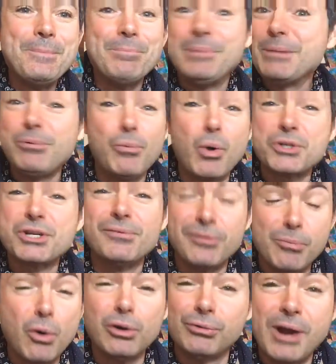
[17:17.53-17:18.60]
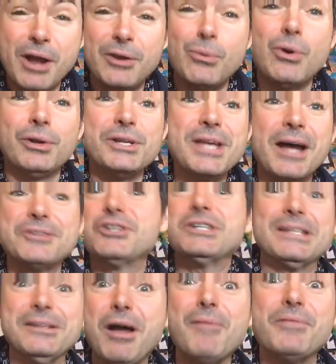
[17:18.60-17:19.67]
People watching from all around the world, I
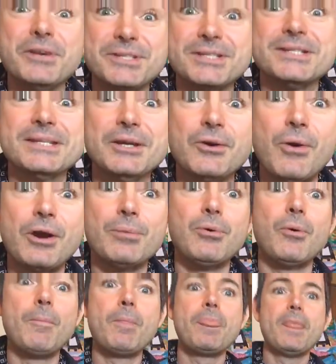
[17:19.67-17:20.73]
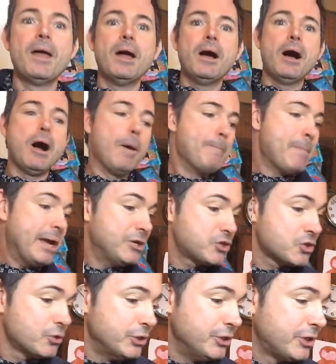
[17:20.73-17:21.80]
just love this, it's incredible. Make
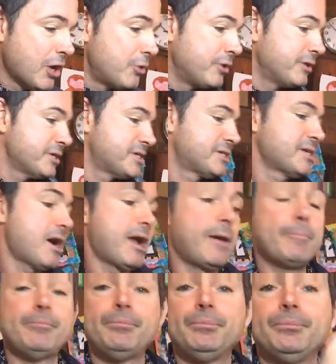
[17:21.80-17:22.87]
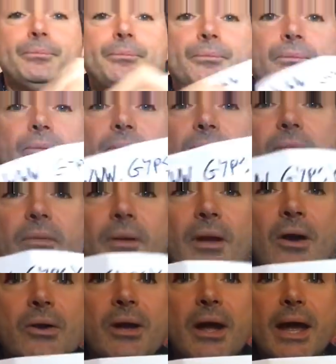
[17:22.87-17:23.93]
sure you go to this site,
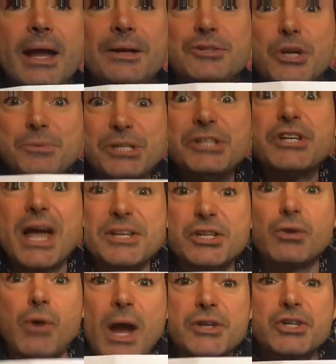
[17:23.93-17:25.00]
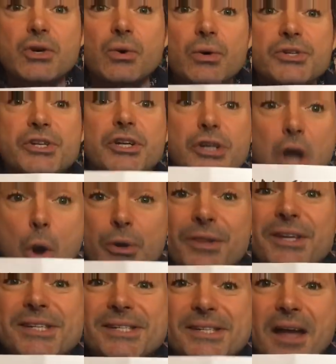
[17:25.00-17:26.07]
okay? Gypsy Jazz Crash Course, go to
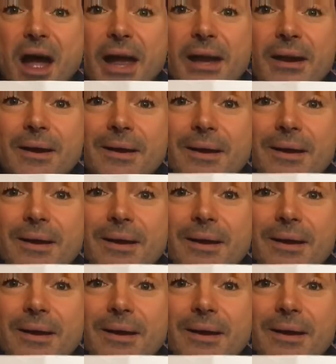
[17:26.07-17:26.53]
this site,